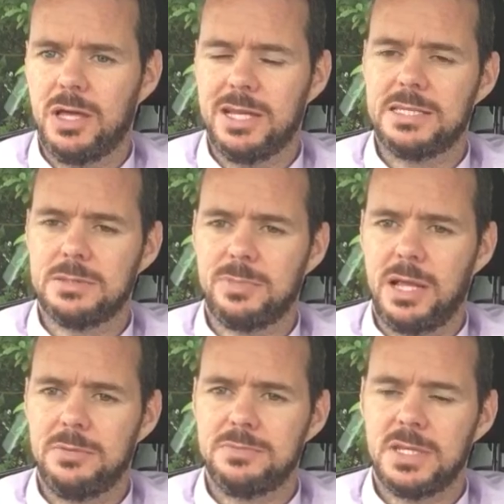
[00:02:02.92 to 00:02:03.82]
that lesson
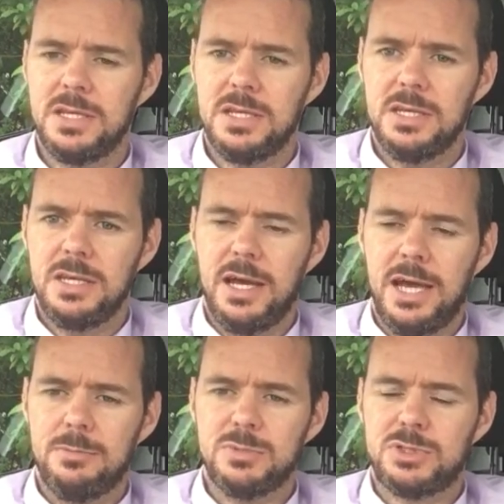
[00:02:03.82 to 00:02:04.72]

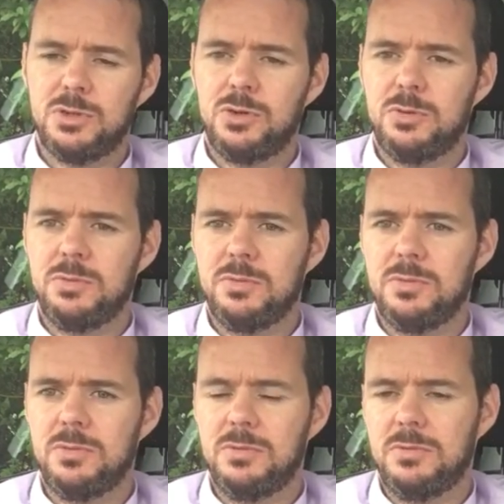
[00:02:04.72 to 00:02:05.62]
plan. So,
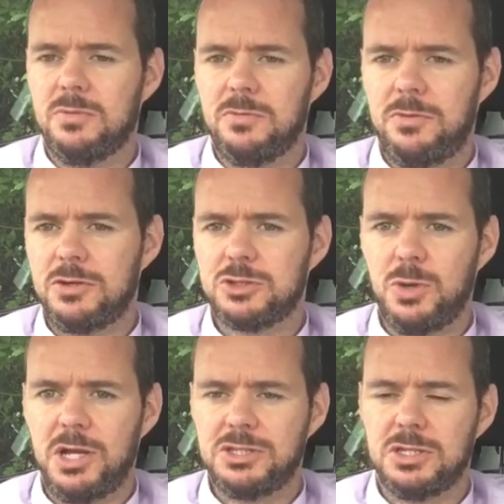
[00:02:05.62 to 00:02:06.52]
first
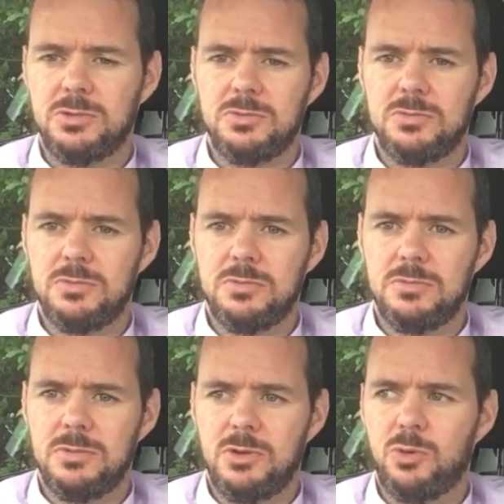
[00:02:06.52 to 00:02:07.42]
question,
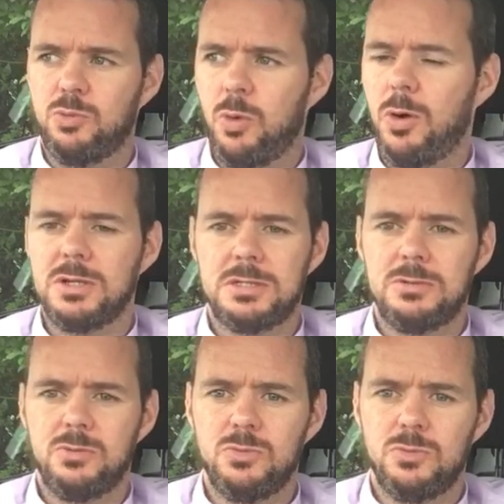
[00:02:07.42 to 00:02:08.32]
what
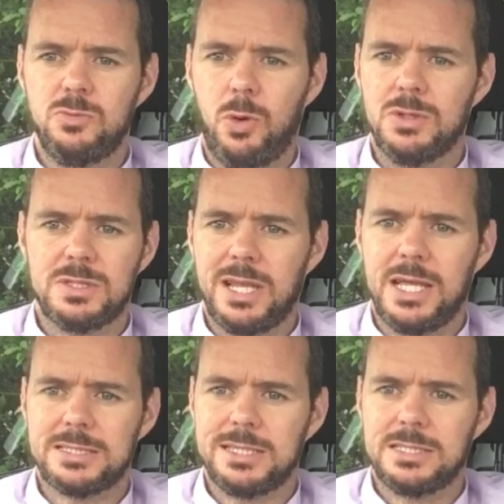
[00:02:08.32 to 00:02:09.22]
was the
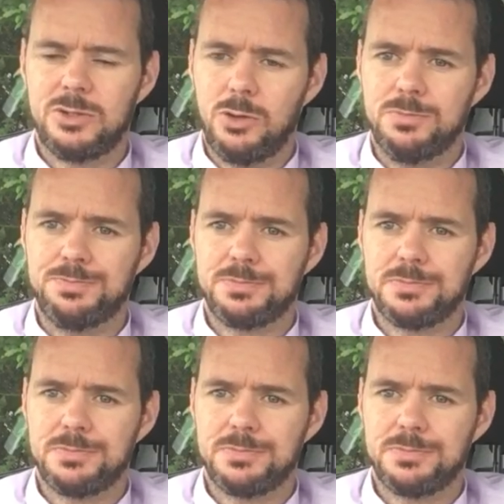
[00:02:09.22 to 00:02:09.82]
last lesson on?